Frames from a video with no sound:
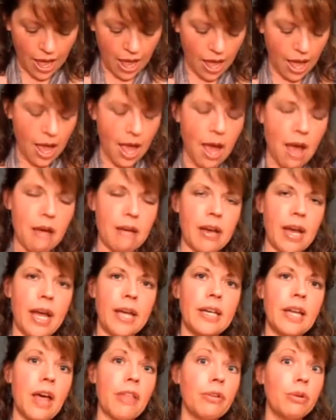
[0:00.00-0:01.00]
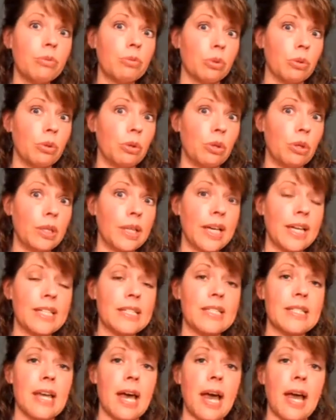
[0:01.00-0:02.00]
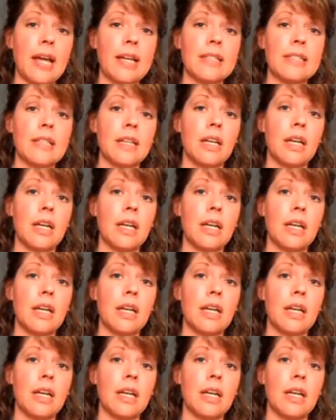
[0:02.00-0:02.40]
Another rule is that,